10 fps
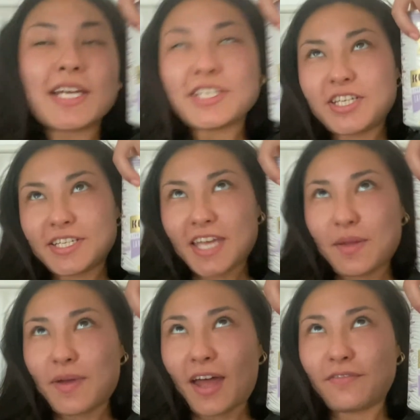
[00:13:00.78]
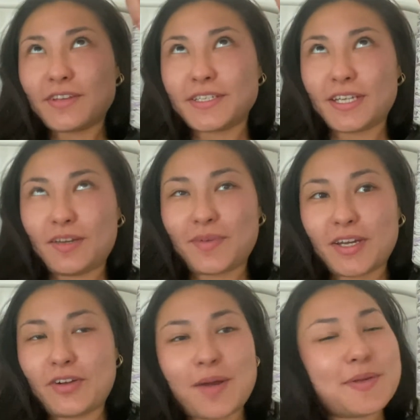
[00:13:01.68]
Just came back visiting my
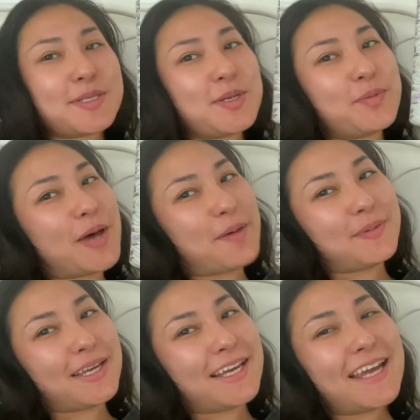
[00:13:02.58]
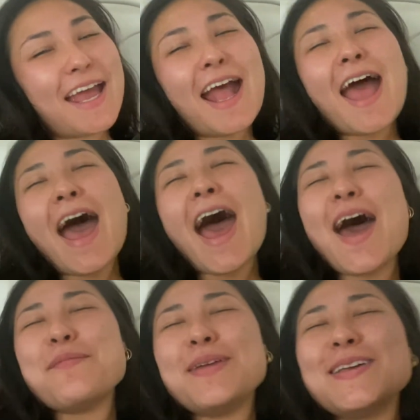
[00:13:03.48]
grandma's new puppy,
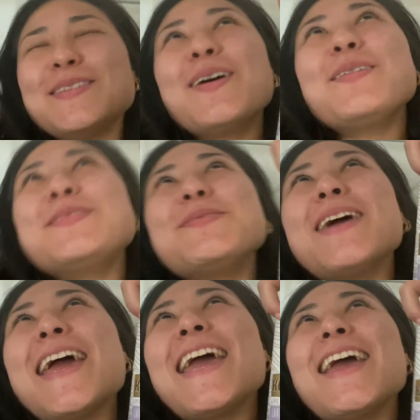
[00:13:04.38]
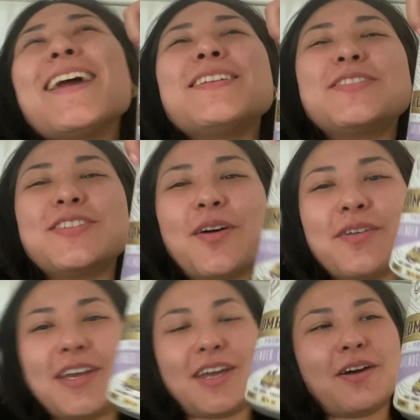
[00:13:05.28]
Abby. So sweet, so
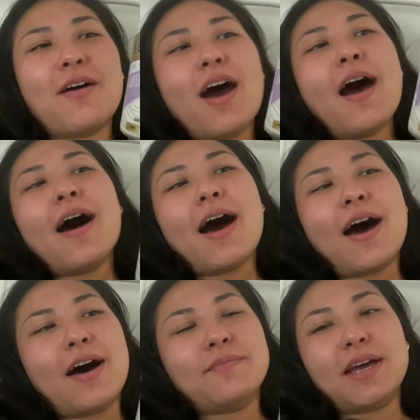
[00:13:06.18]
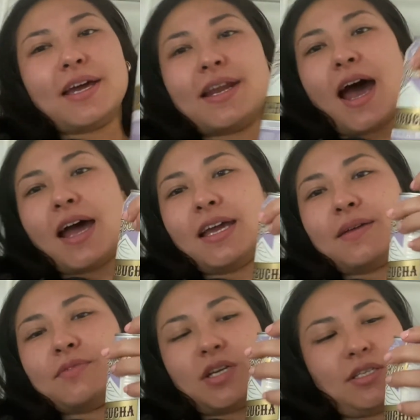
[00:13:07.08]
cute. And I
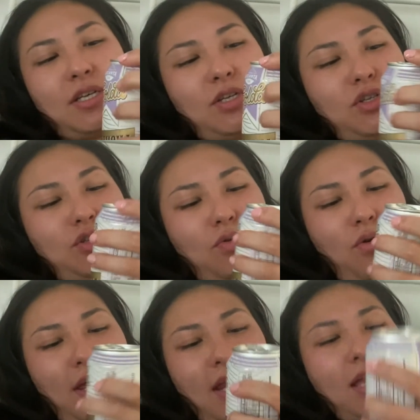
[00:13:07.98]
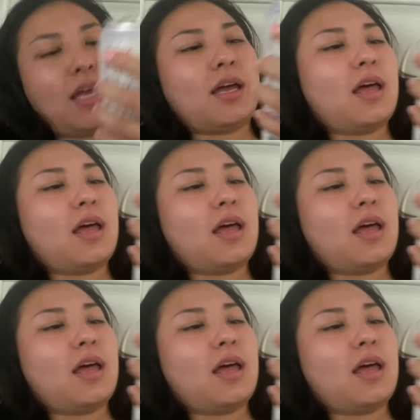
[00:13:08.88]
am just enjoying